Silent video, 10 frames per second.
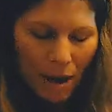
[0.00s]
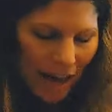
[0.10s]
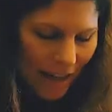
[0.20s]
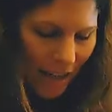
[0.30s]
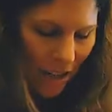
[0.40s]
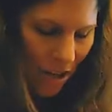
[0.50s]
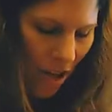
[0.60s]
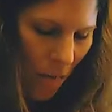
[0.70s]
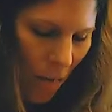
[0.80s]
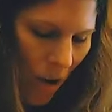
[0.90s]
package
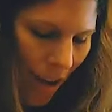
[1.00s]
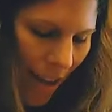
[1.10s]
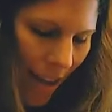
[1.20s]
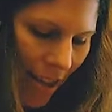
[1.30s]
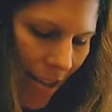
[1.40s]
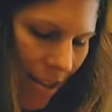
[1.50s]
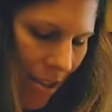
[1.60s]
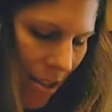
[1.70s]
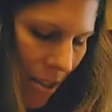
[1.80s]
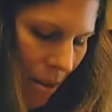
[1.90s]
them well like
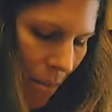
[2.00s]
this.